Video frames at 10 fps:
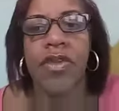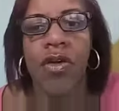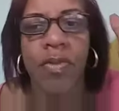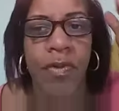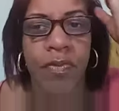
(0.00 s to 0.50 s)

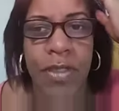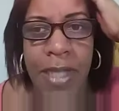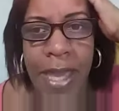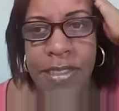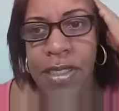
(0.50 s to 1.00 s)
though, but the
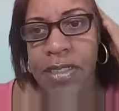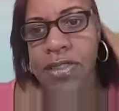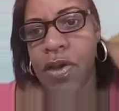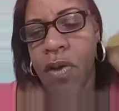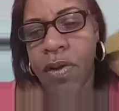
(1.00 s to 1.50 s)
last I
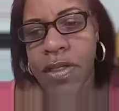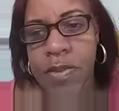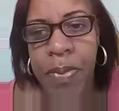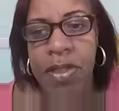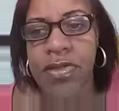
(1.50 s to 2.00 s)
saw in his
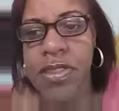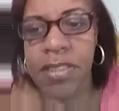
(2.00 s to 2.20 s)
pictures,